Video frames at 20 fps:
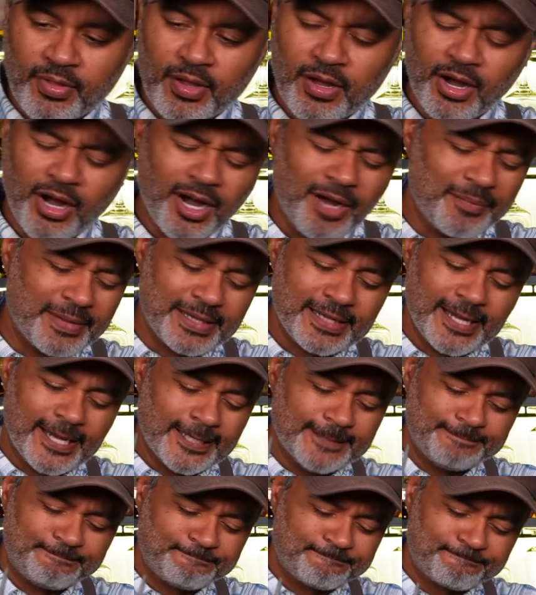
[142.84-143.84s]
oh my
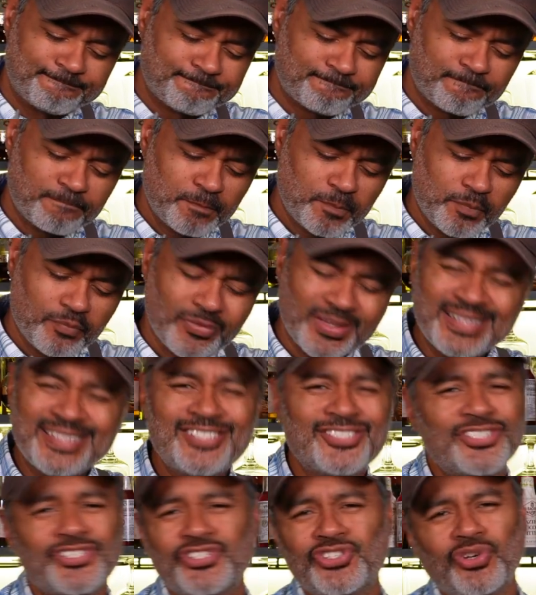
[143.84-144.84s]
God,
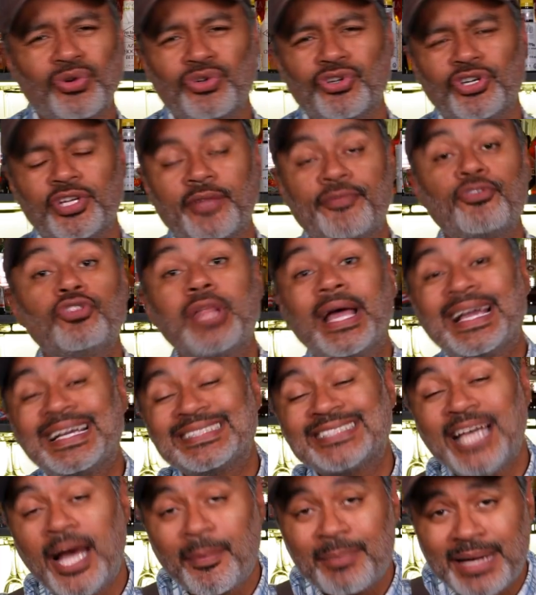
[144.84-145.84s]
this is so good. If you like a
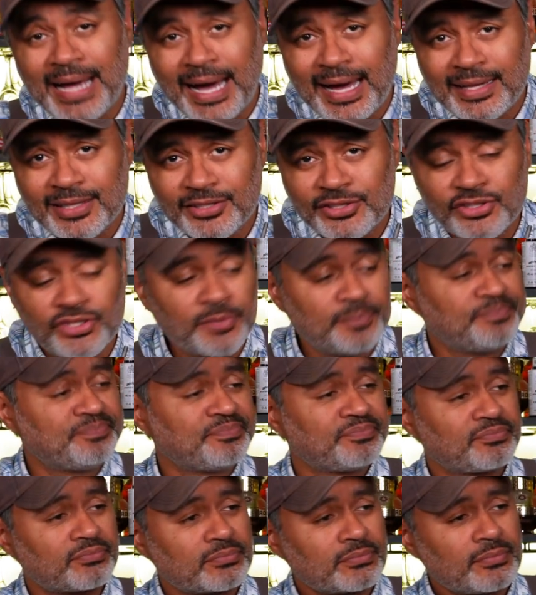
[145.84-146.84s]
Tom Collins,
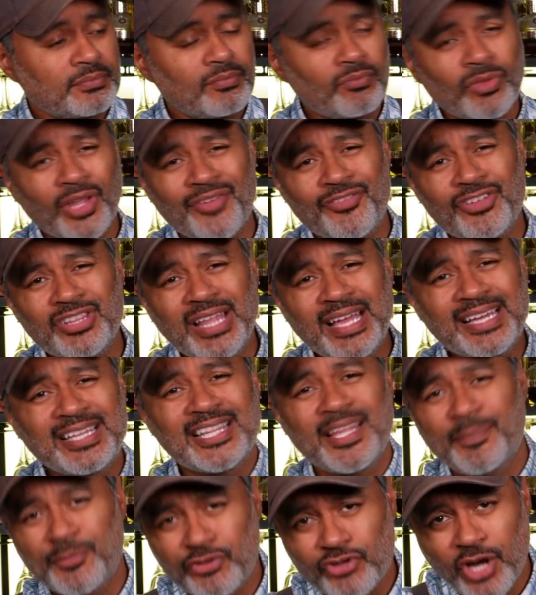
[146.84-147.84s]
if you like a
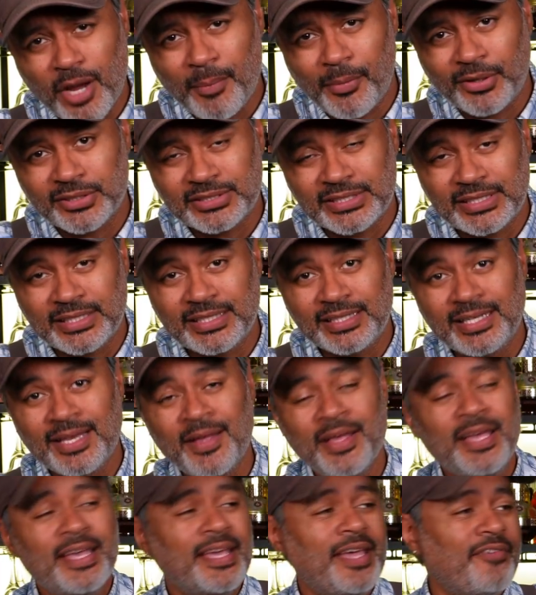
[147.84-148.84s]
lemon drop martini,
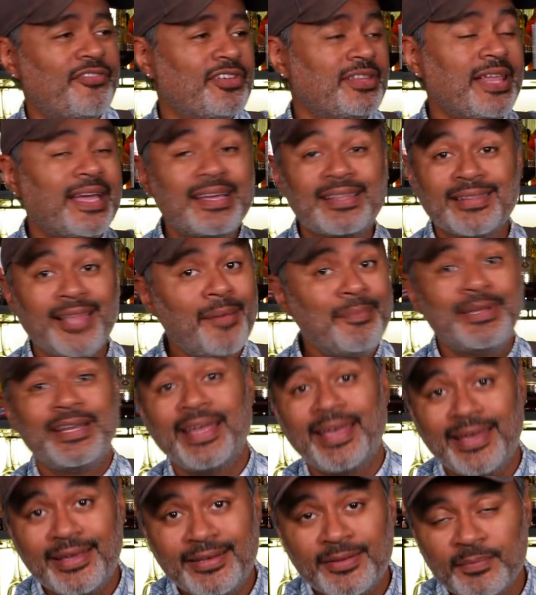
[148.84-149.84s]
if you like
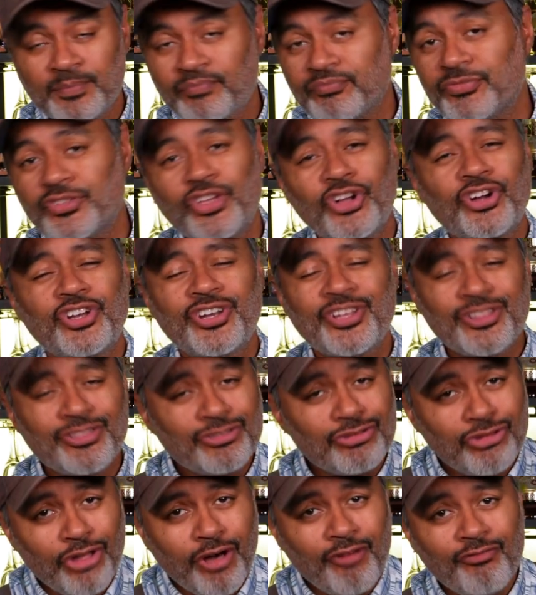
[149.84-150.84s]
lemonade, you're gonna
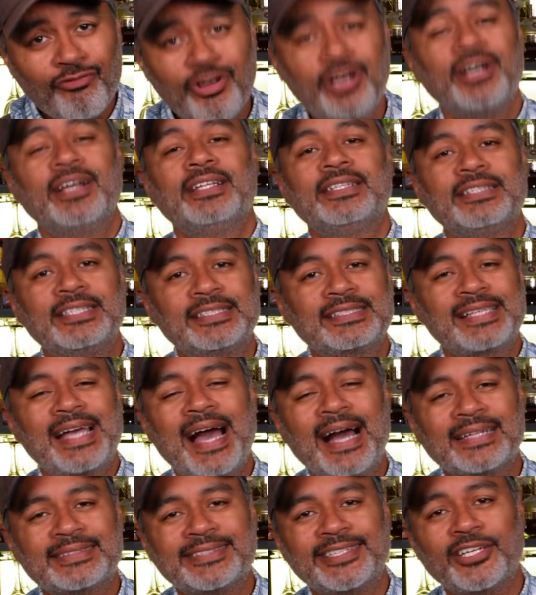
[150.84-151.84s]
love this
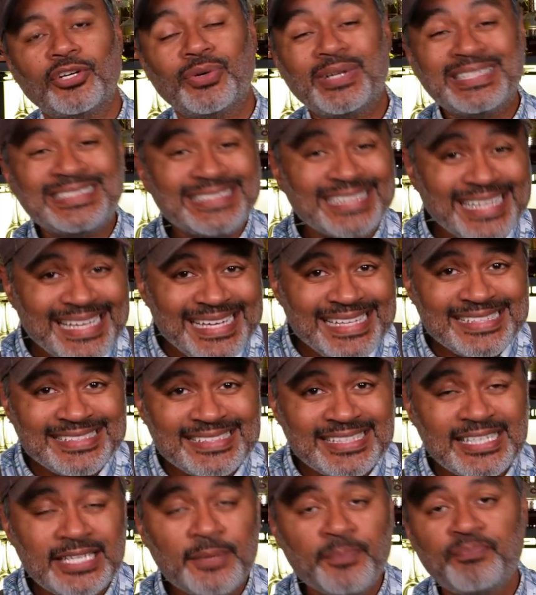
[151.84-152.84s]
cocktail. It's
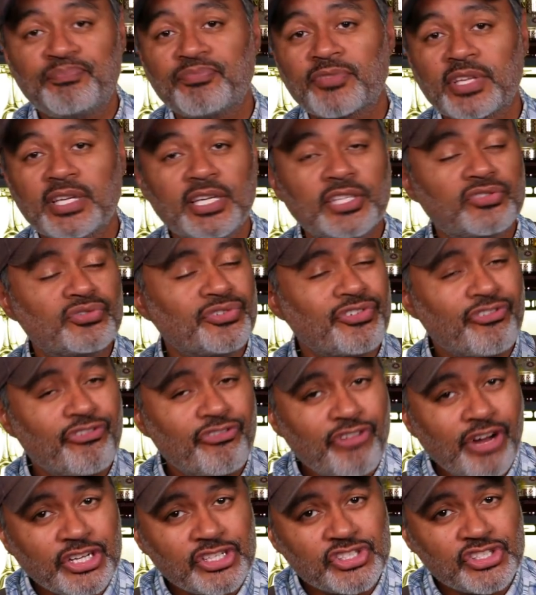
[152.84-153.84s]
easy, it's
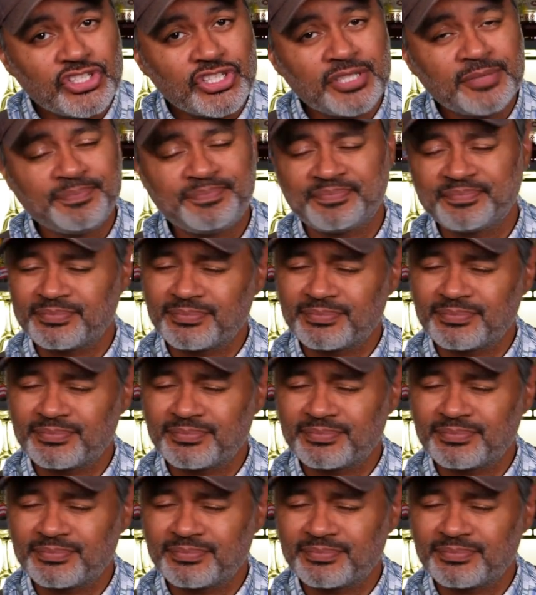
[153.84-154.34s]
refreshing,